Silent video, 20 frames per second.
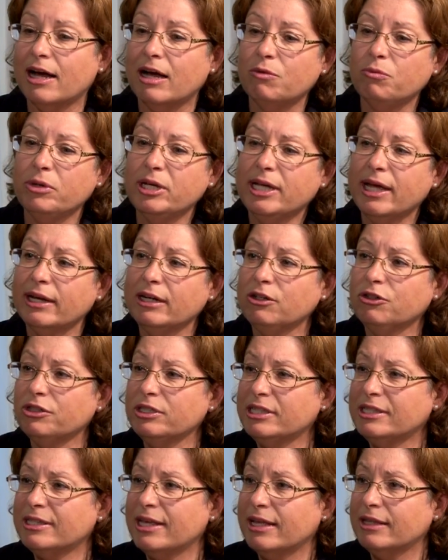We get a
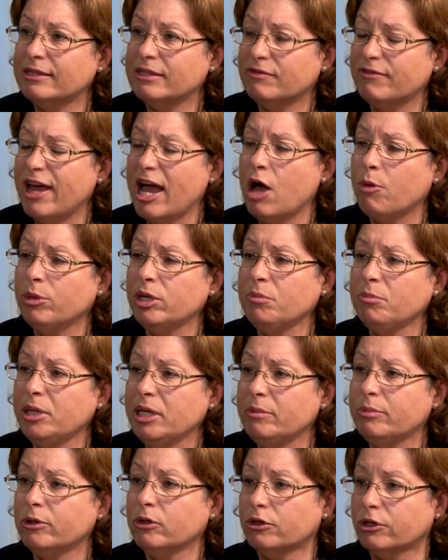good sense of how many
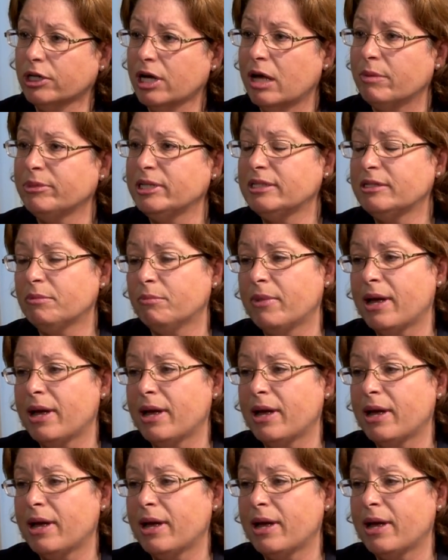people are coming to